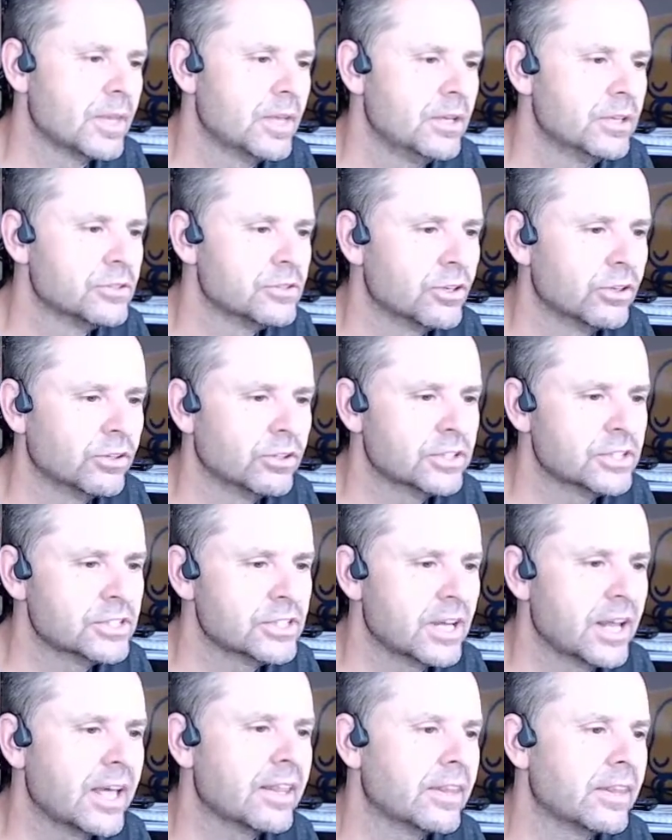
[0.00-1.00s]
So I'm going to
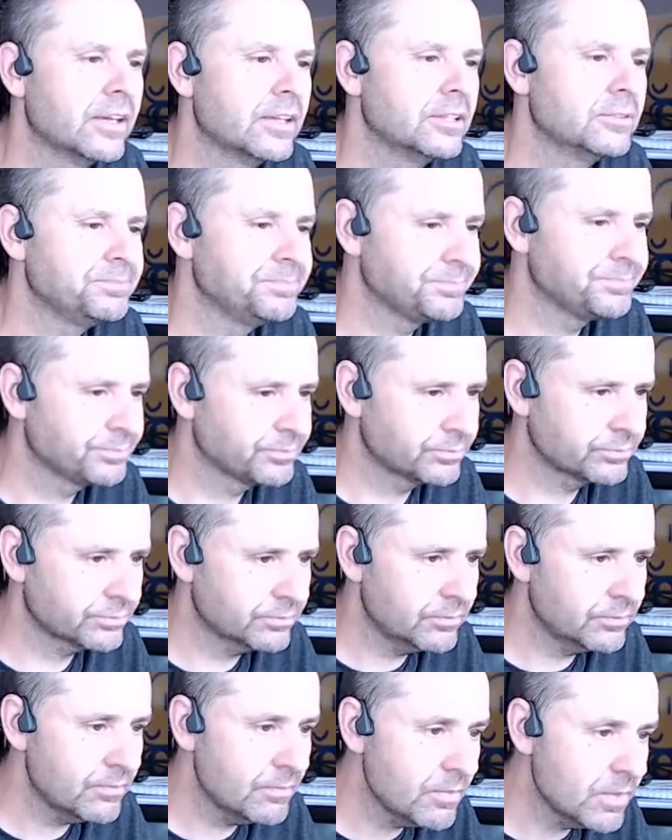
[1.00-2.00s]
select that.
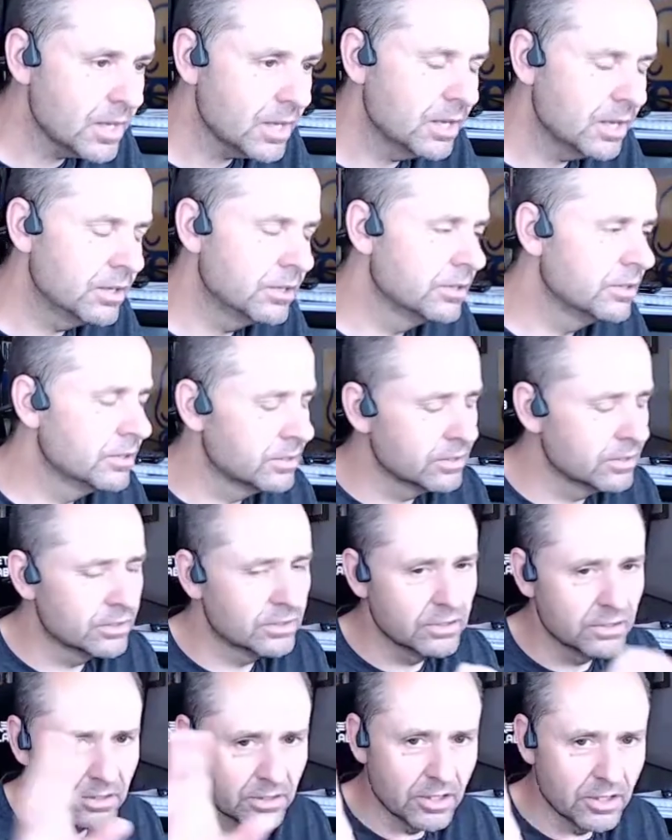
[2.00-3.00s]
And
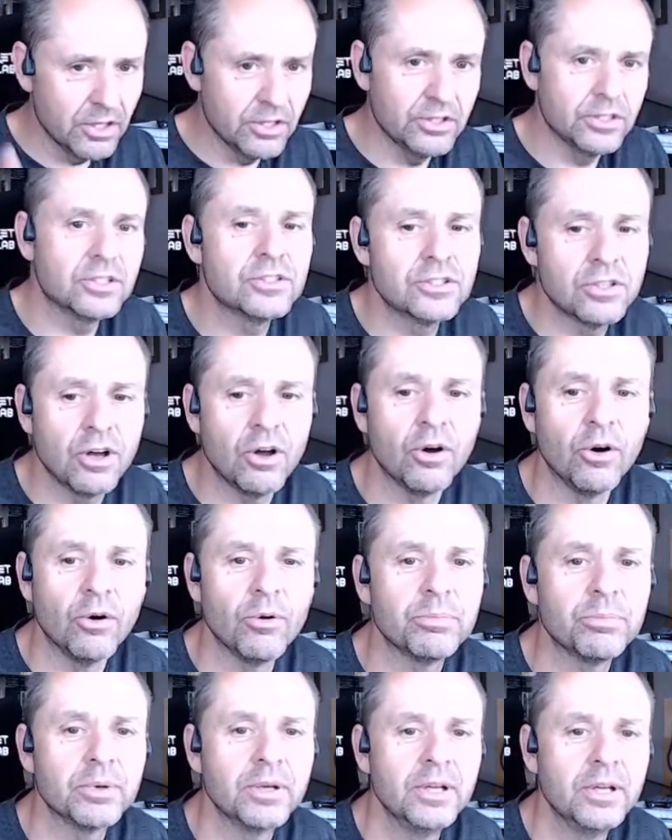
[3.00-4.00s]
at the
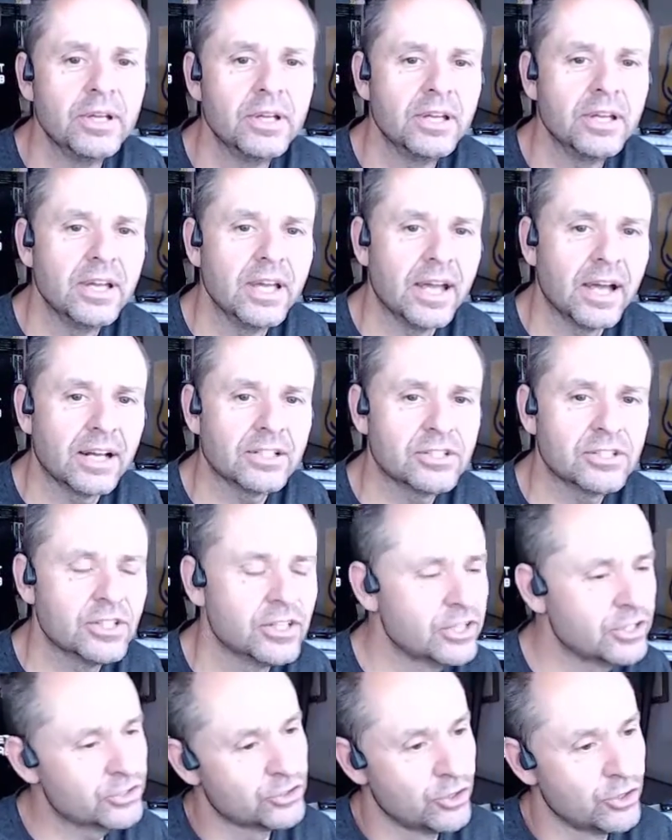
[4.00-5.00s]
top, it
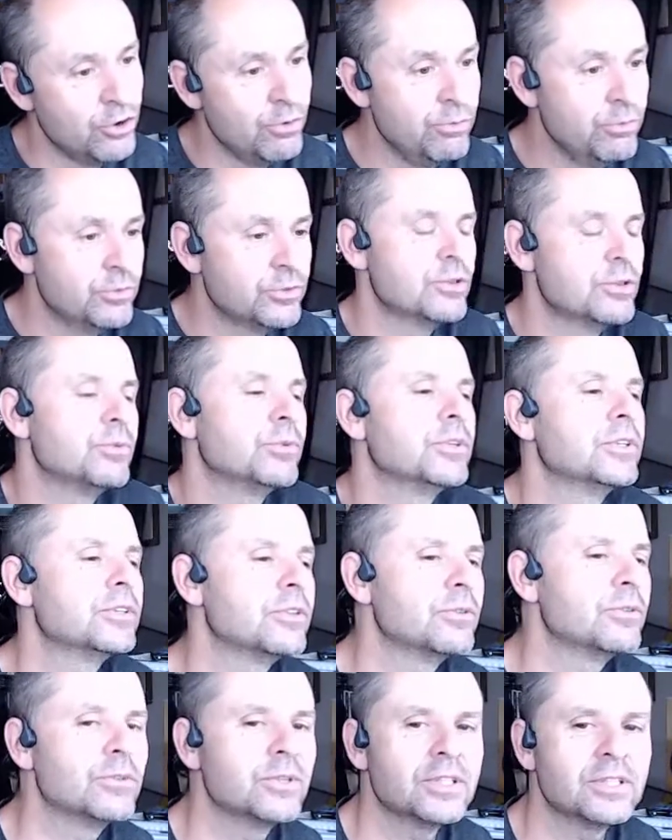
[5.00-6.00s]
actually assumes you want to
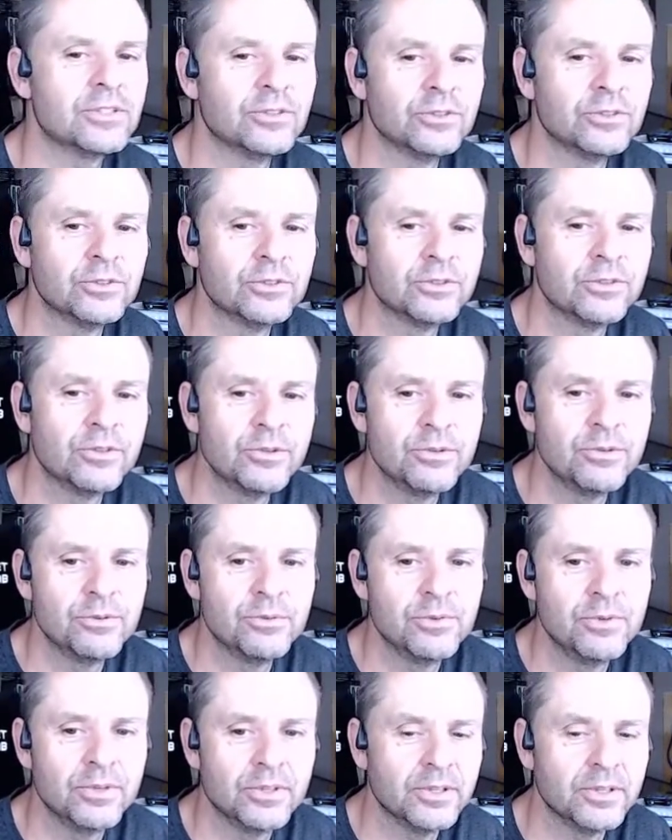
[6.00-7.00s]
do this all through
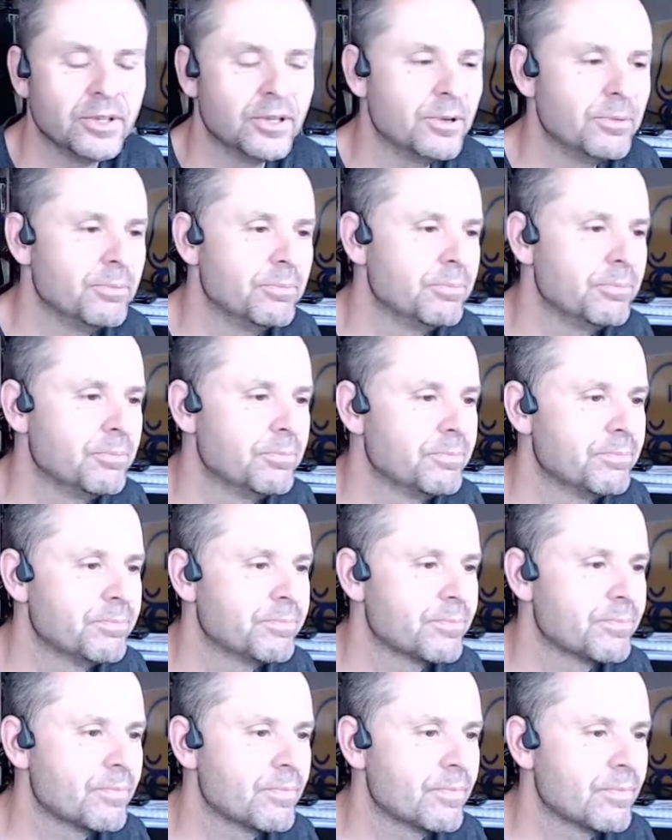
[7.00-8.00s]
the
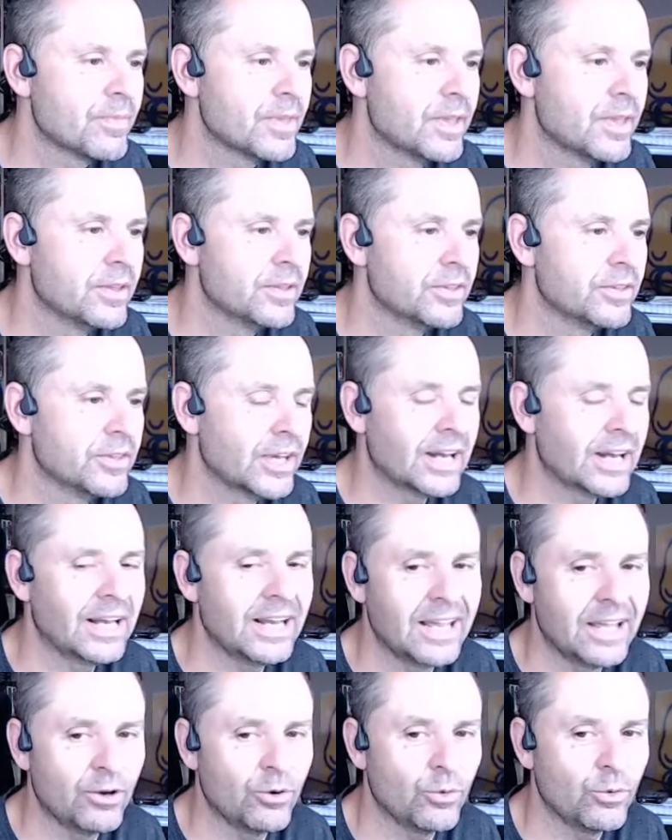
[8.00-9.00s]

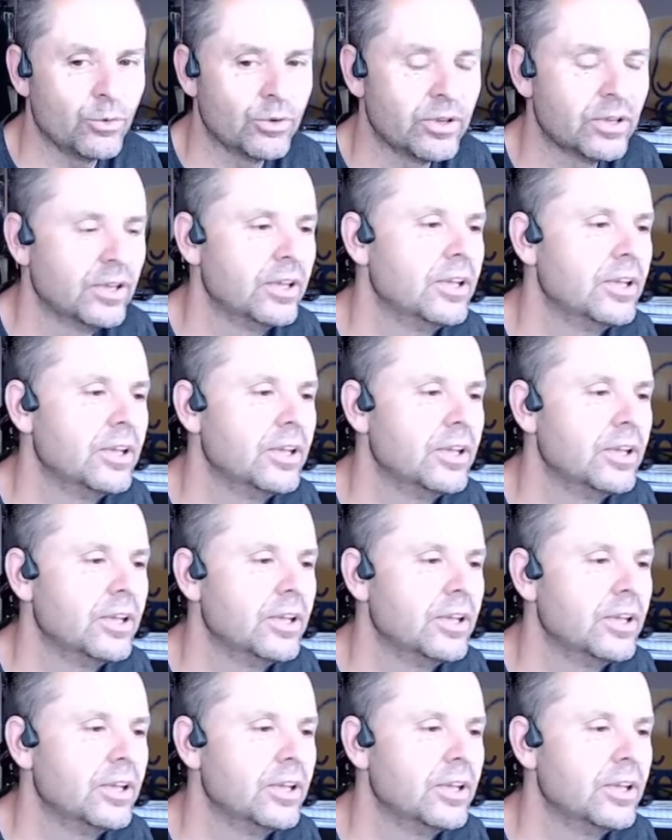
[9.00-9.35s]
cloud.